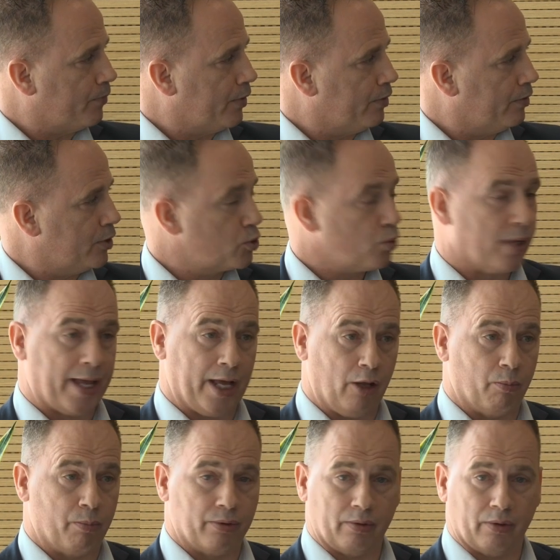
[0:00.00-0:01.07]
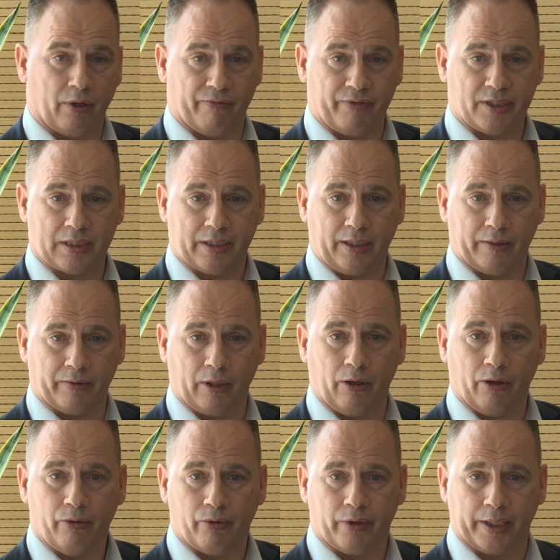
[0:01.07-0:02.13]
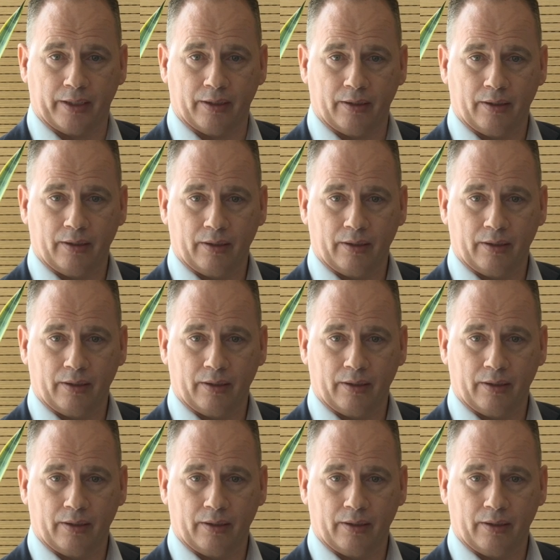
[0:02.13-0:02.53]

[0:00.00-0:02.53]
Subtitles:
This will help, obviously, in the long run,